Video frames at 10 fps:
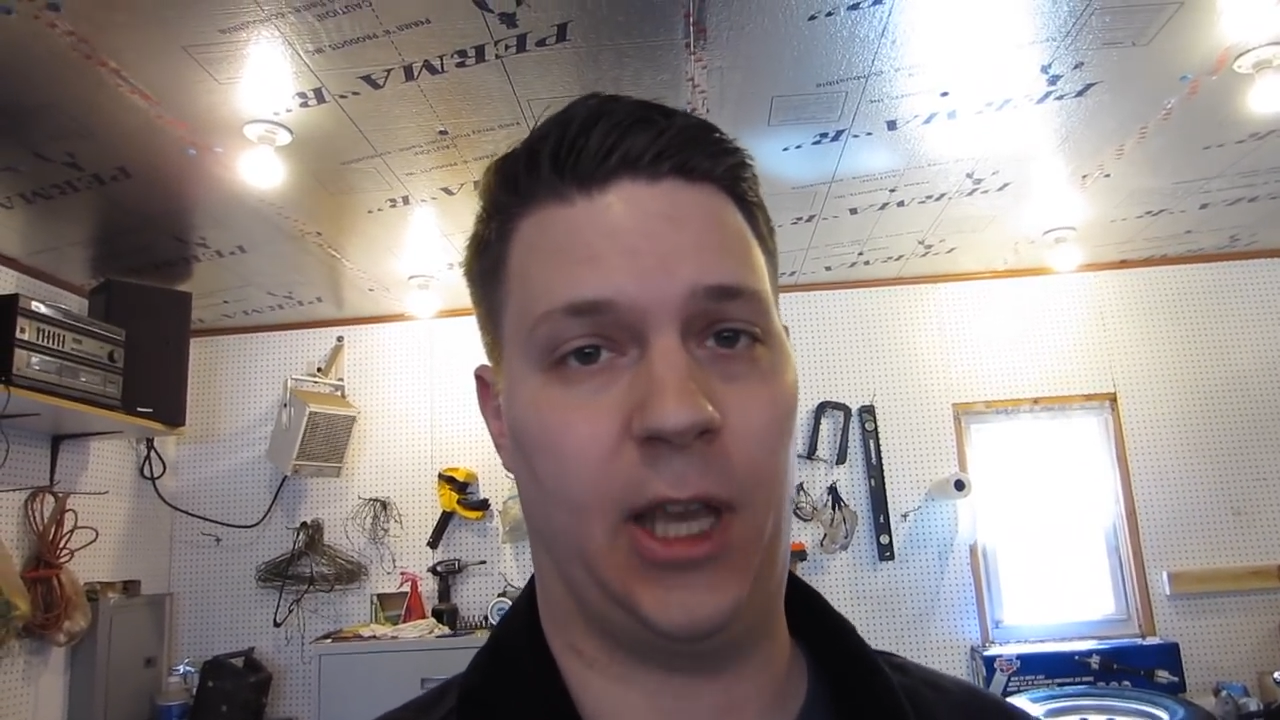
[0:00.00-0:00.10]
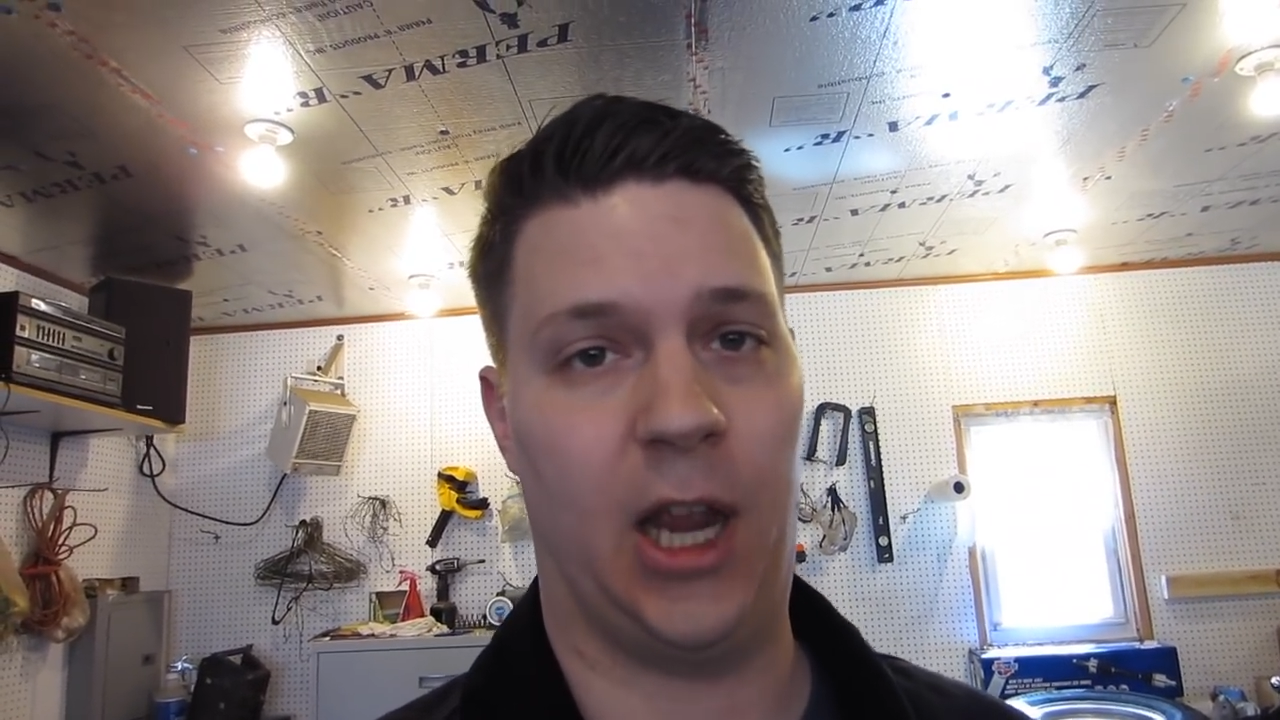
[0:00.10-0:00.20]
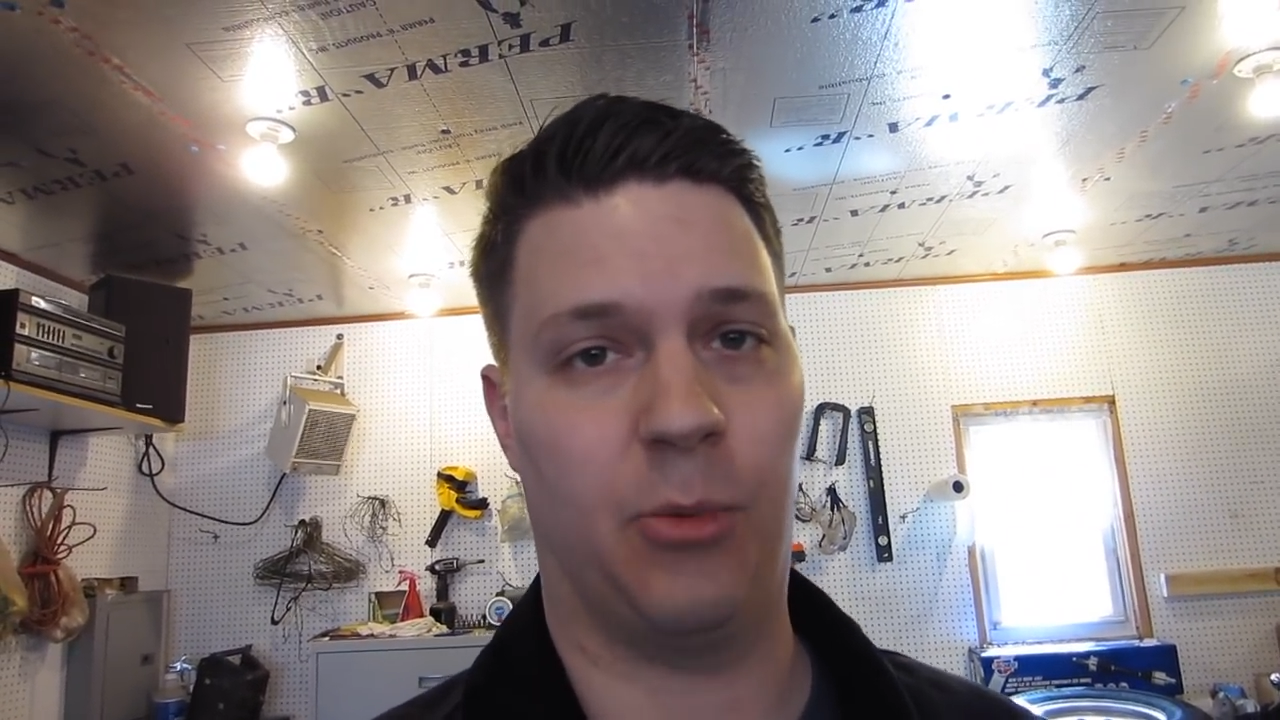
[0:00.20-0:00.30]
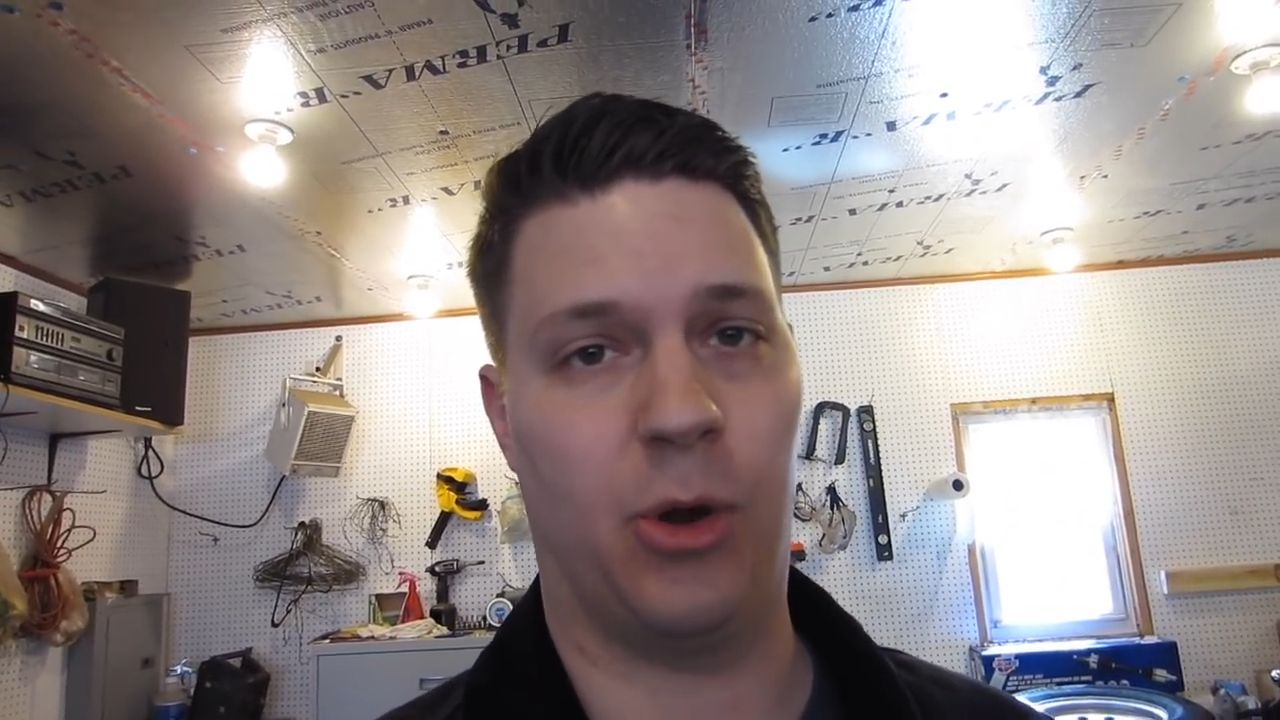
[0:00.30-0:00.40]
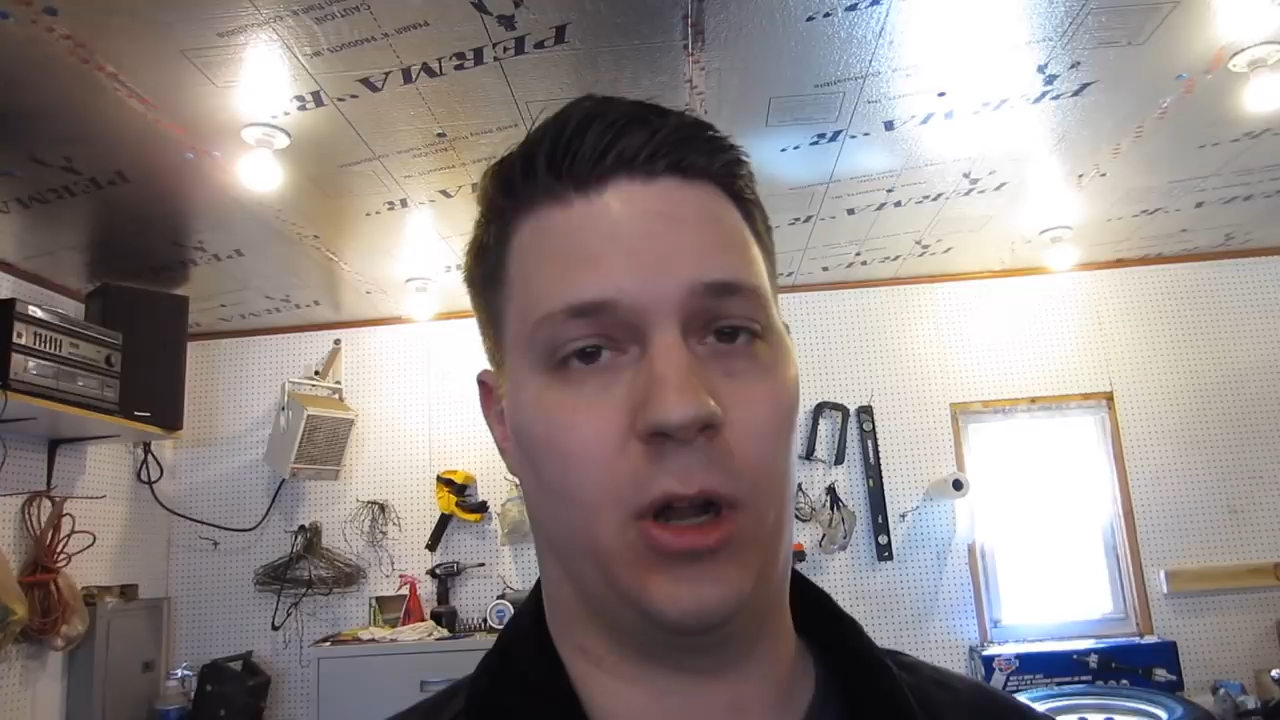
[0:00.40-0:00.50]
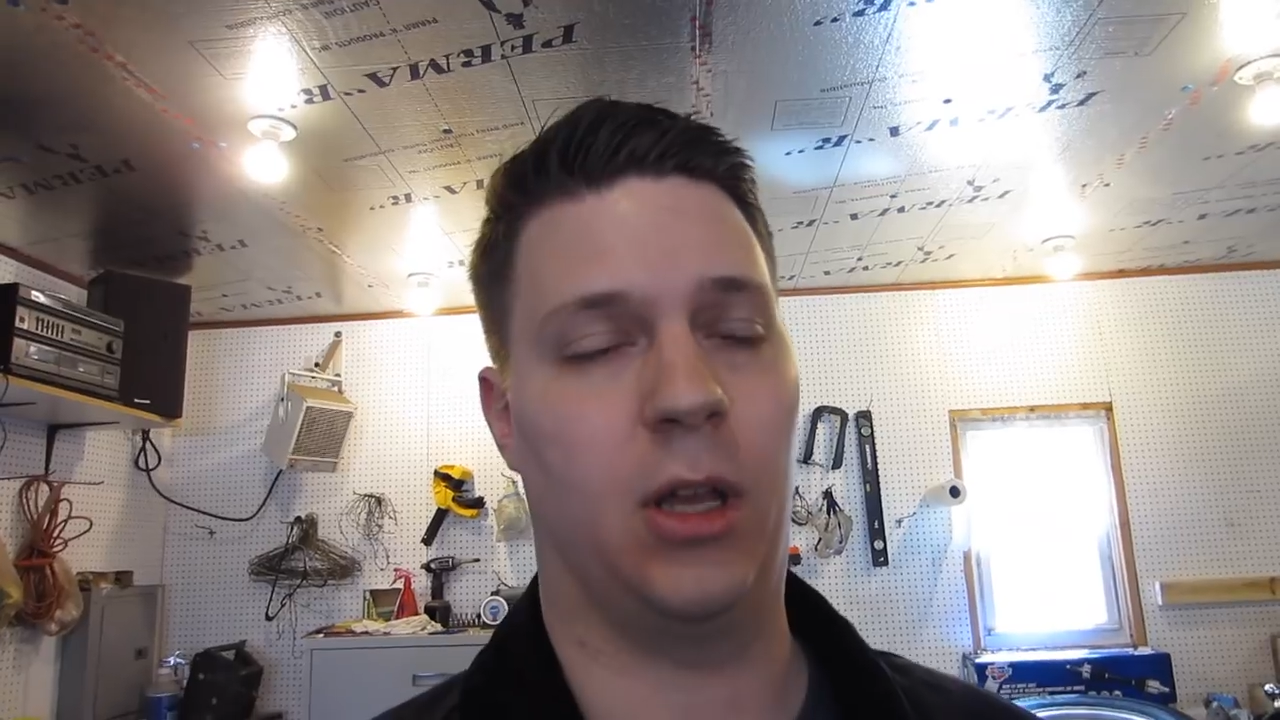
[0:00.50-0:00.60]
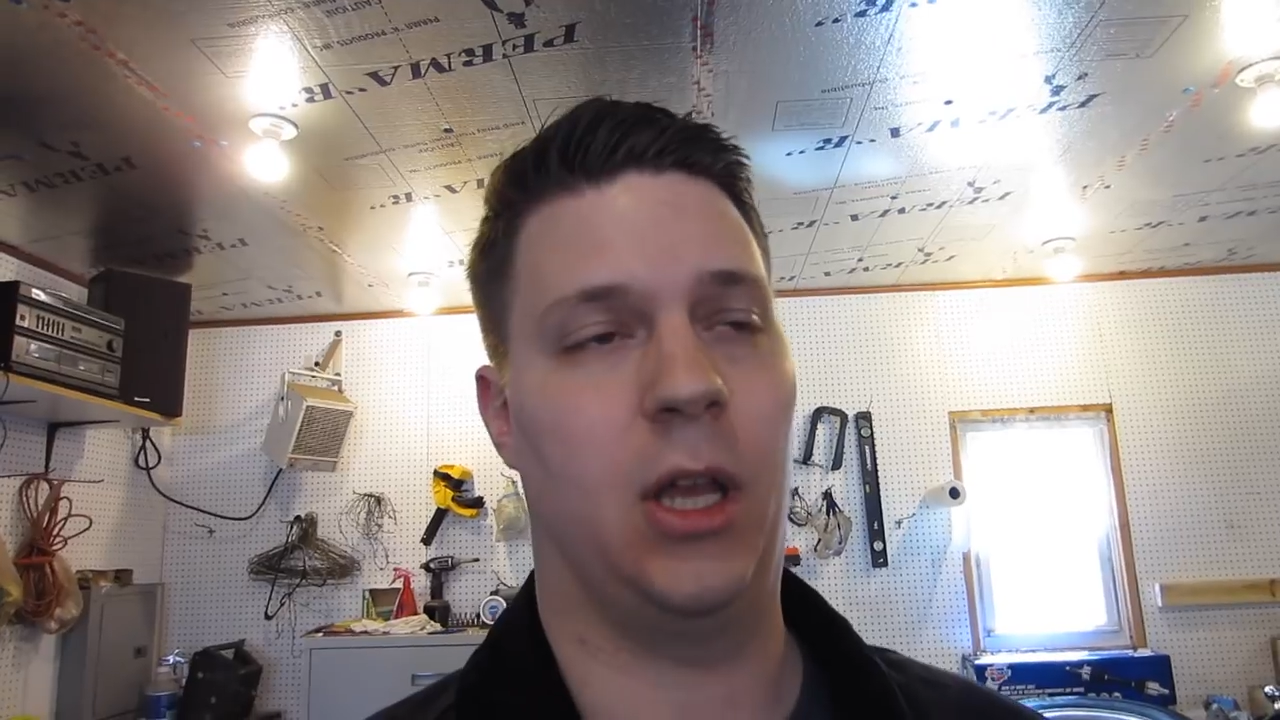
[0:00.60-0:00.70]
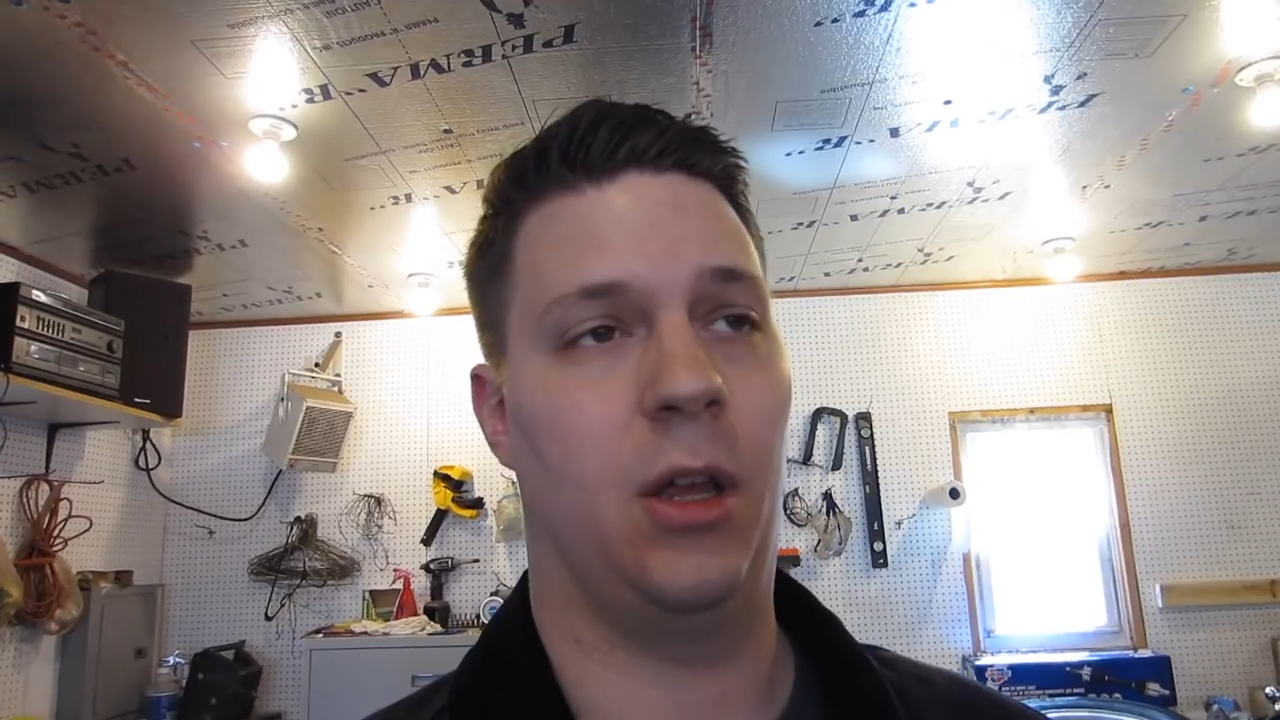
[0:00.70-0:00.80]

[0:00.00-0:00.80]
the camera.